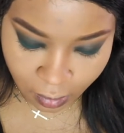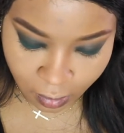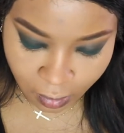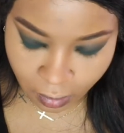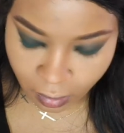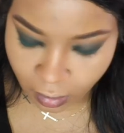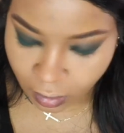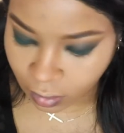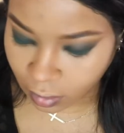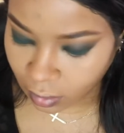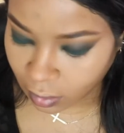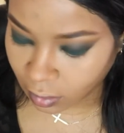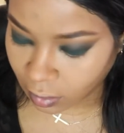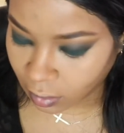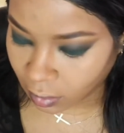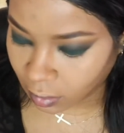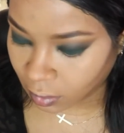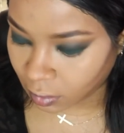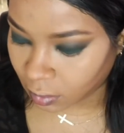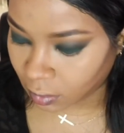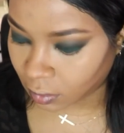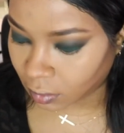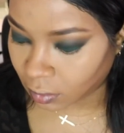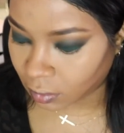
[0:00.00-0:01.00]
But the
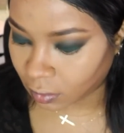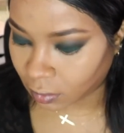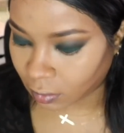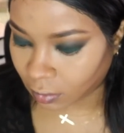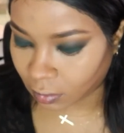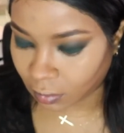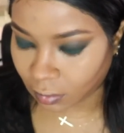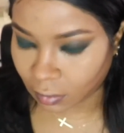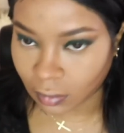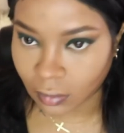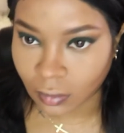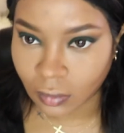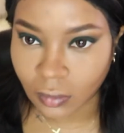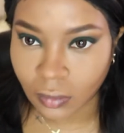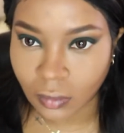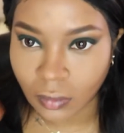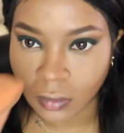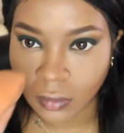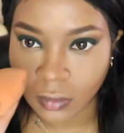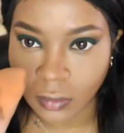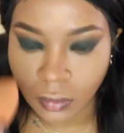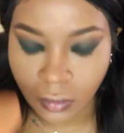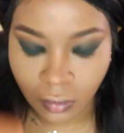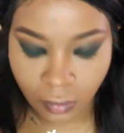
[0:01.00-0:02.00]
Laura Mercier
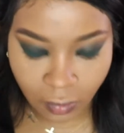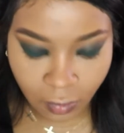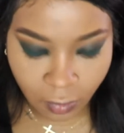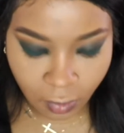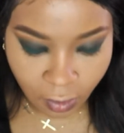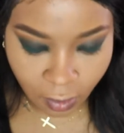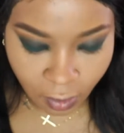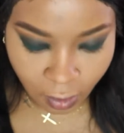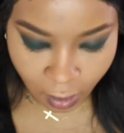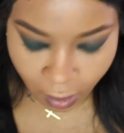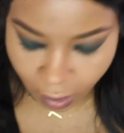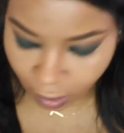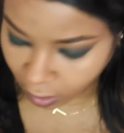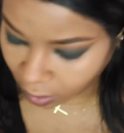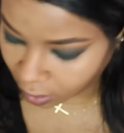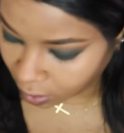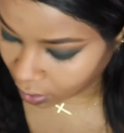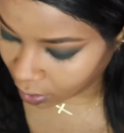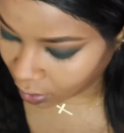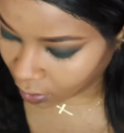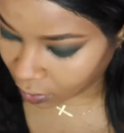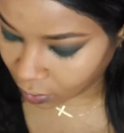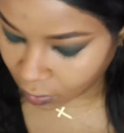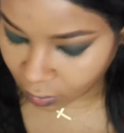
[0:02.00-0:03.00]
powder is great by itself,
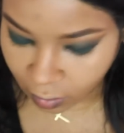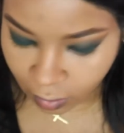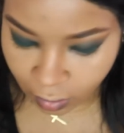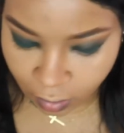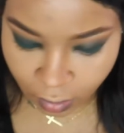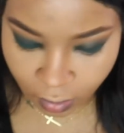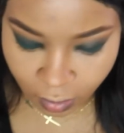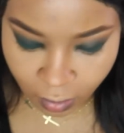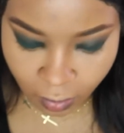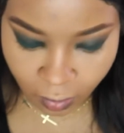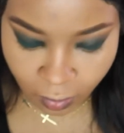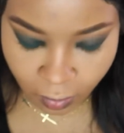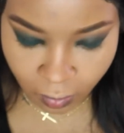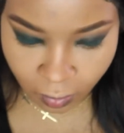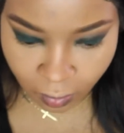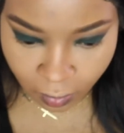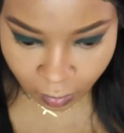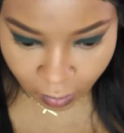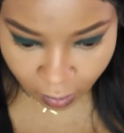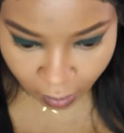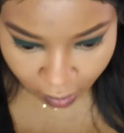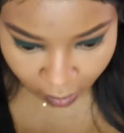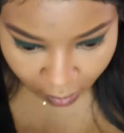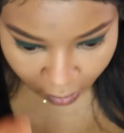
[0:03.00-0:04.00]
don't get me wrong,
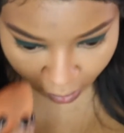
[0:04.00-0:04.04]
but